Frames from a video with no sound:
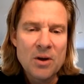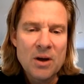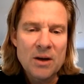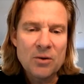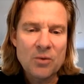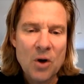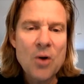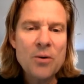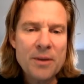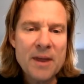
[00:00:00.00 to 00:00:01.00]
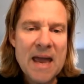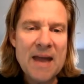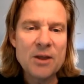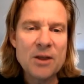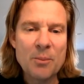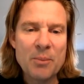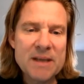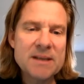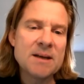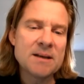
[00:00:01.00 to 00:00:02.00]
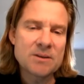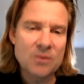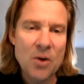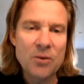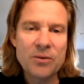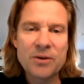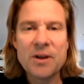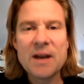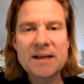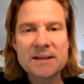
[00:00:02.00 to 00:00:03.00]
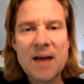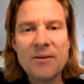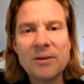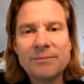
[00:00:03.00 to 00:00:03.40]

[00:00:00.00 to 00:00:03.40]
growth and their business growth to the next level.